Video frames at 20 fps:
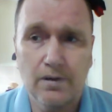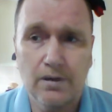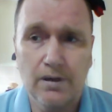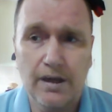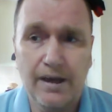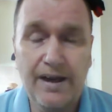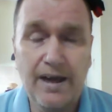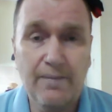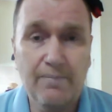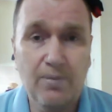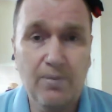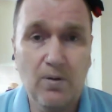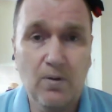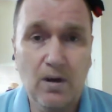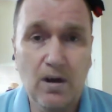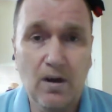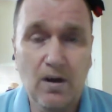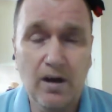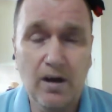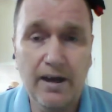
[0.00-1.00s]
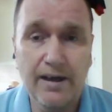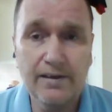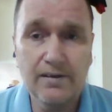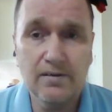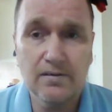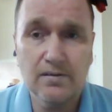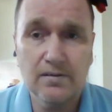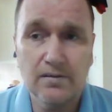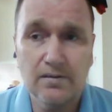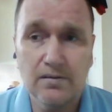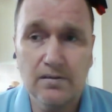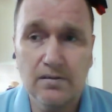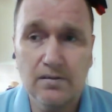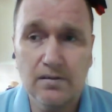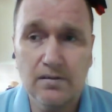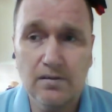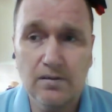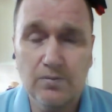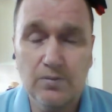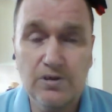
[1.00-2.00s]
And that poor guy
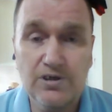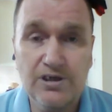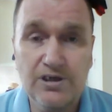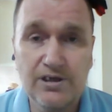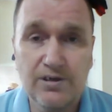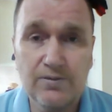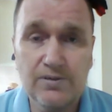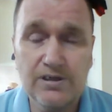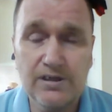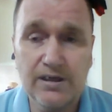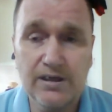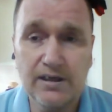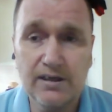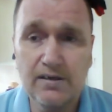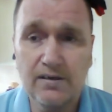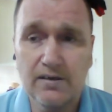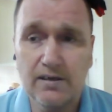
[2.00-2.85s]
was guilty,